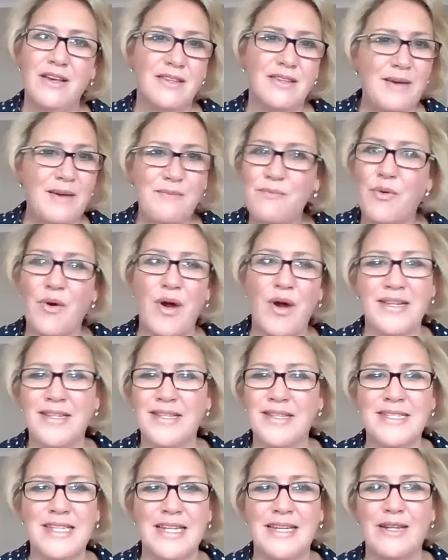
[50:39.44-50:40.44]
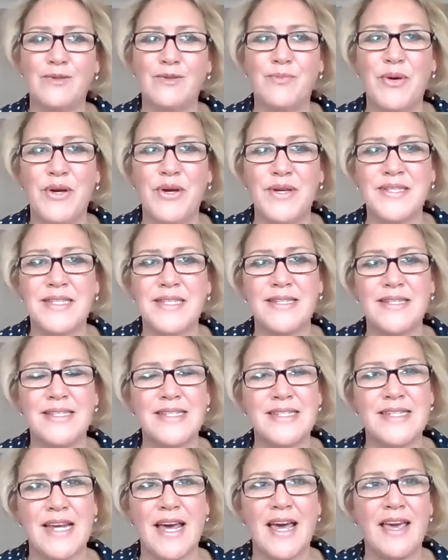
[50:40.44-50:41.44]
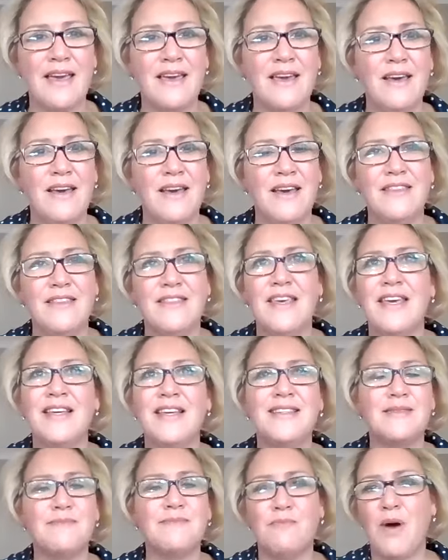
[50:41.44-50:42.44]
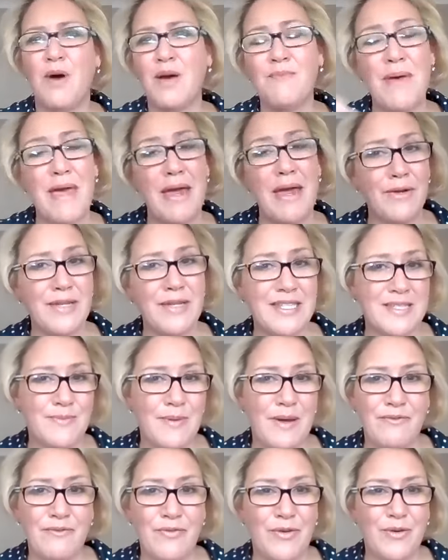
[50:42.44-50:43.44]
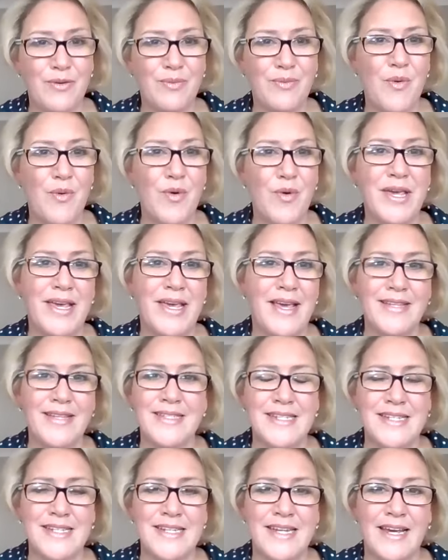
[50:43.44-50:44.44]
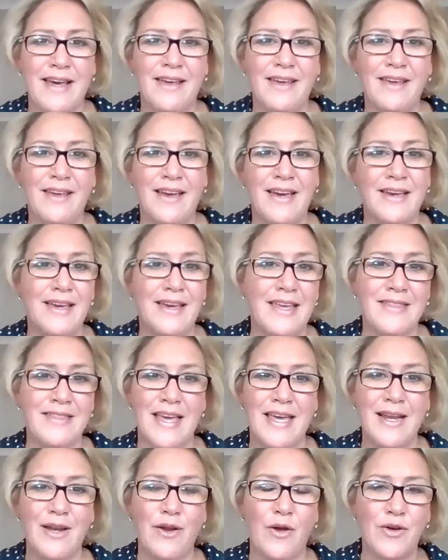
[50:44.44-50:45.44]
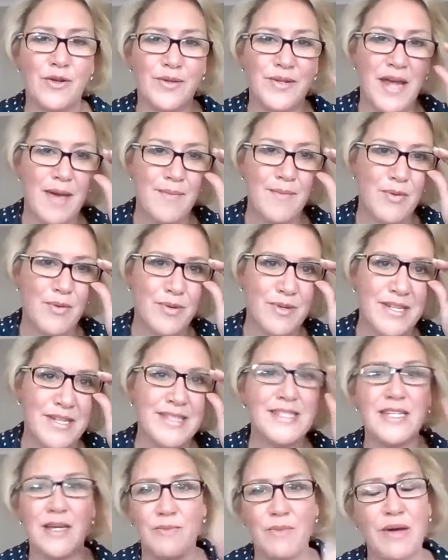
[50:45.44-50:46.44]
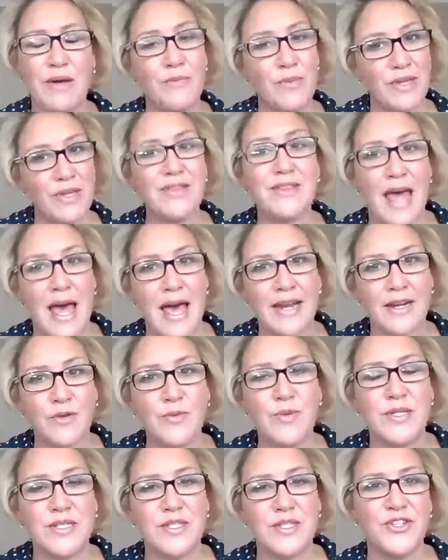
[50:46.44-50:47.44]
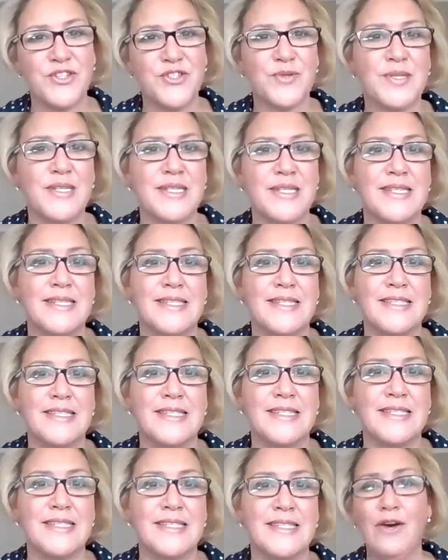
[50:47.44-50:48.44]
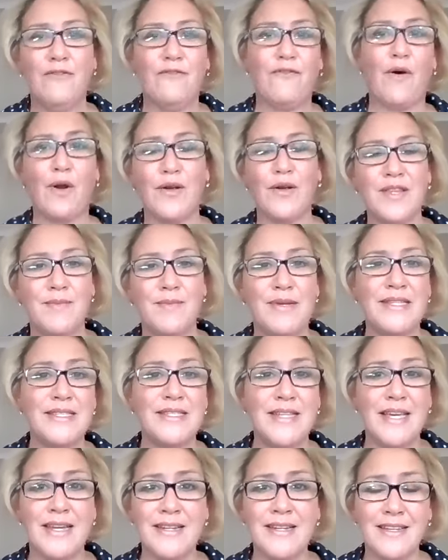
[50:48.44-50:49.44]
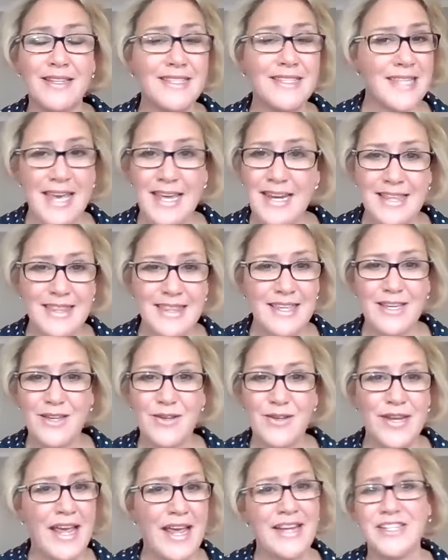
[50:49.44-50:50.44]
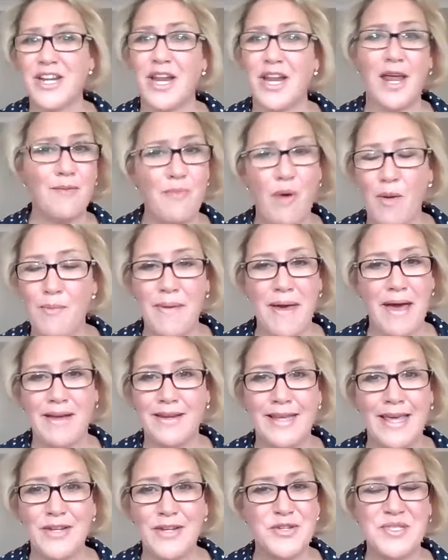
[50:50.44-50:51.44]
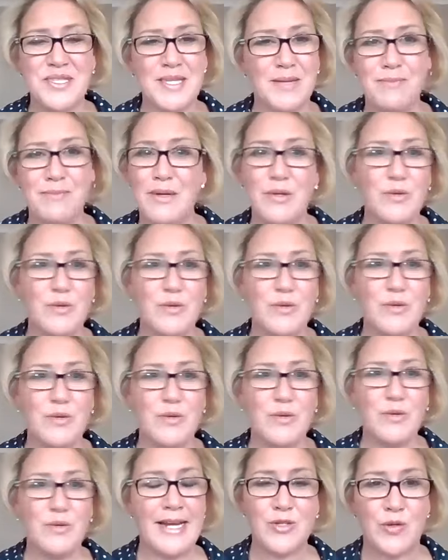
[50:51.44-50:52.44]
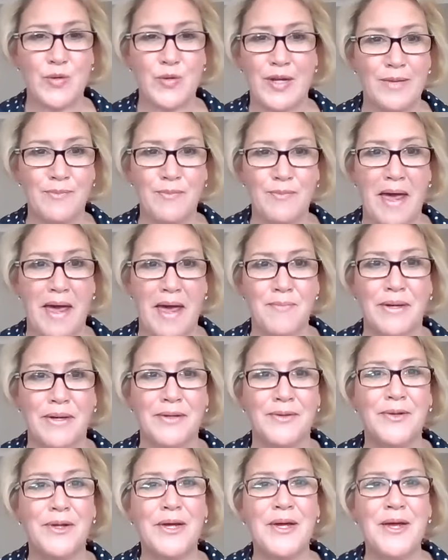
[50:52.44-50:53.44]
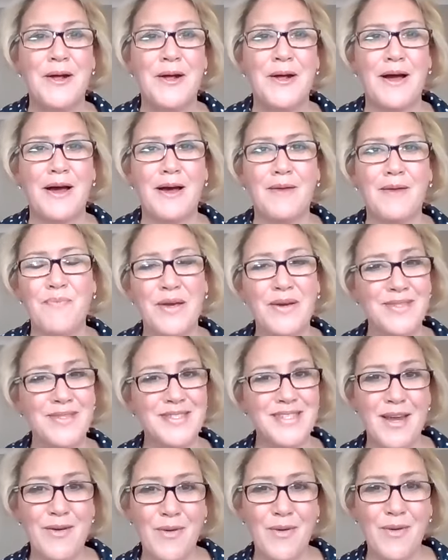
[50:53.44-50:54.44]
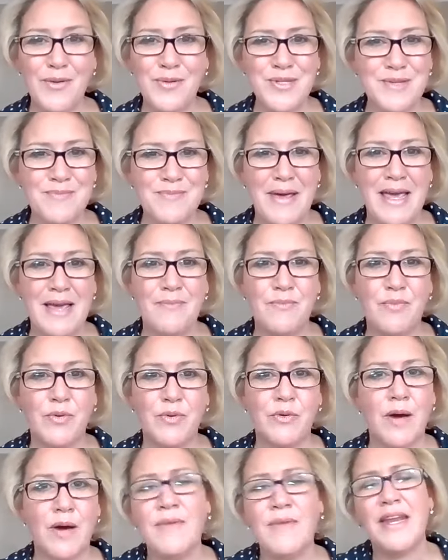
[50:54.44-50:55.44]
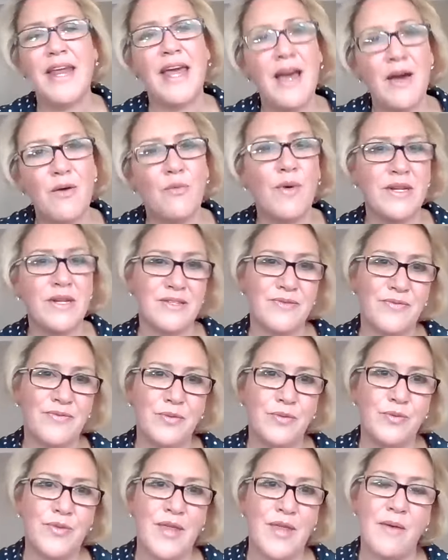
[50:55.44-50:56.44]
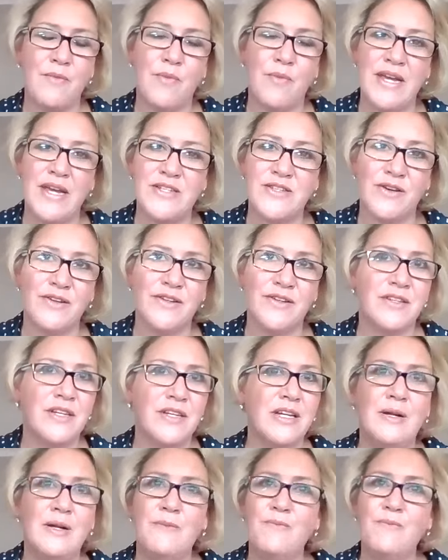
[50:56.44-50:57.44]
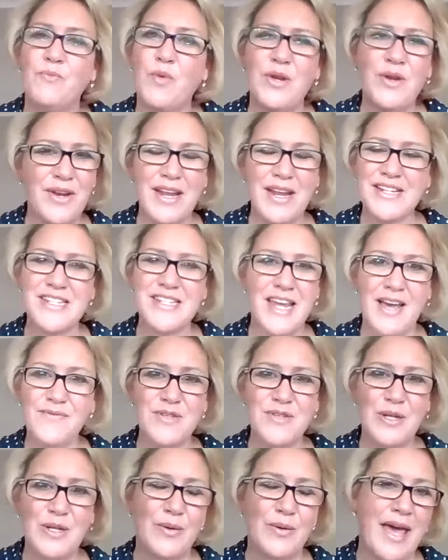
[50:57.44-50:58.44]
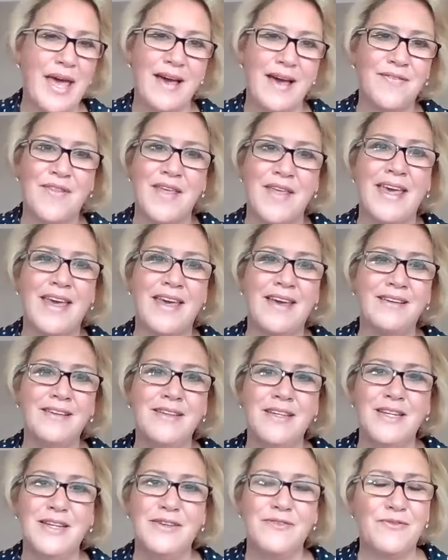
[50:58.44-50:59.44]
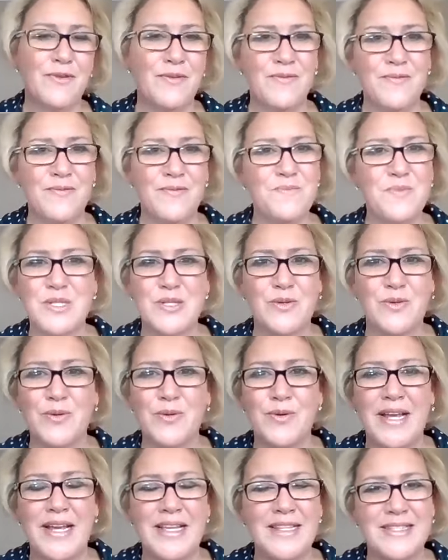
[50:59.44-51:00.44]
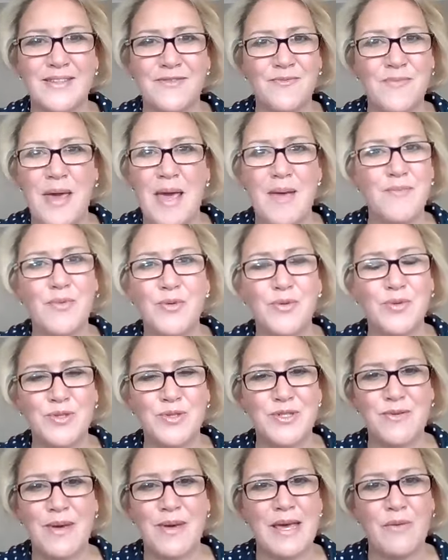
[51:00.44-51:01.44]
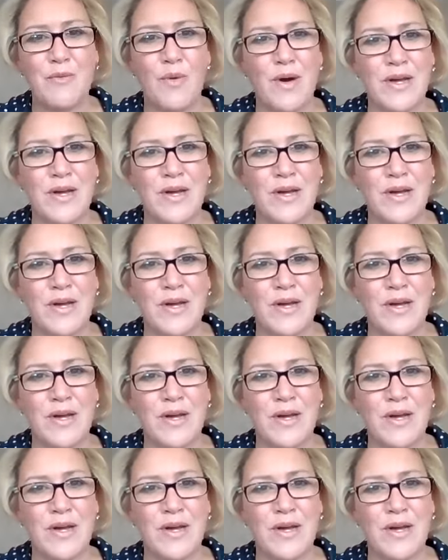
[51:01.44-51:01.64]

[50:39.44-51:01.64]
that brightens a little person's day there's my parents went for a walk yesterday uh, in their local neighborhood and someone with adequate social distancing followed them and said is there anything you need shall i pop out and get you some milk do you need toilet paper uh, because they're older people i mean how wonderful that we don't we don't actually have to look out there for stories of people doing